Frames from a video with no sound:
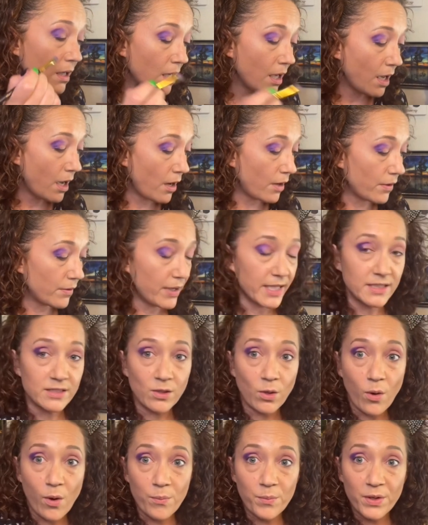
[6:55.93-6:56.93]
All right, so
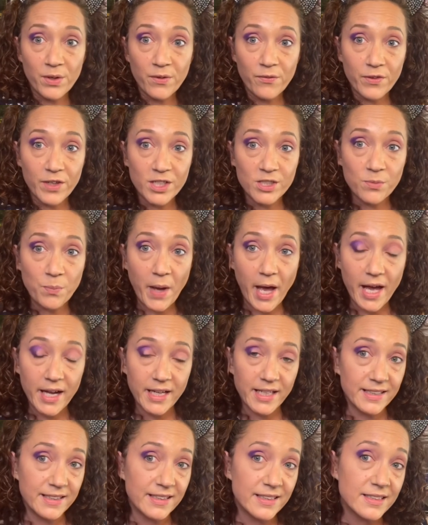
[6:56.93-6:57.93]
I'm gonna finish
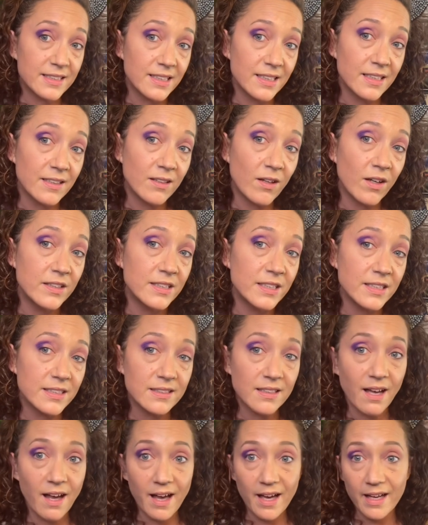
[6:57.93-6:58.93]
packing this in on this
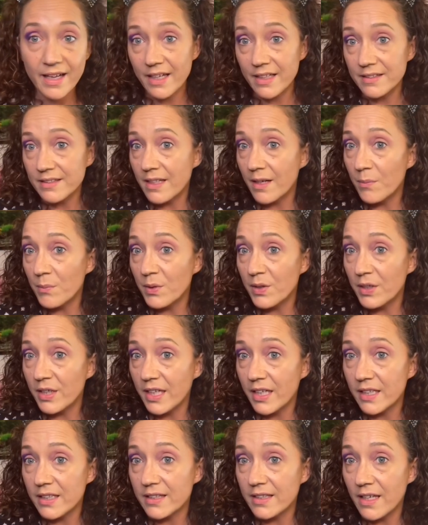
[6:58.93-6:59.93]
eye and then I'm gonna
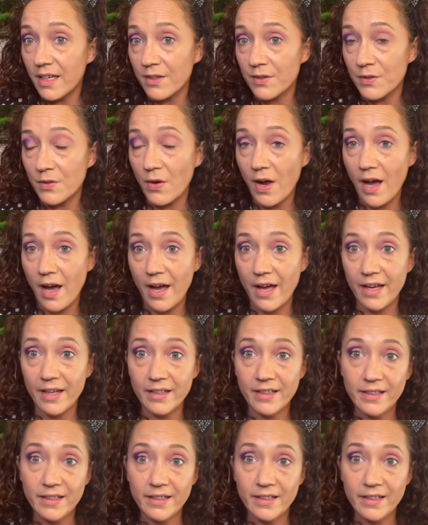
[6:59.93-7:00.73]
get the other eye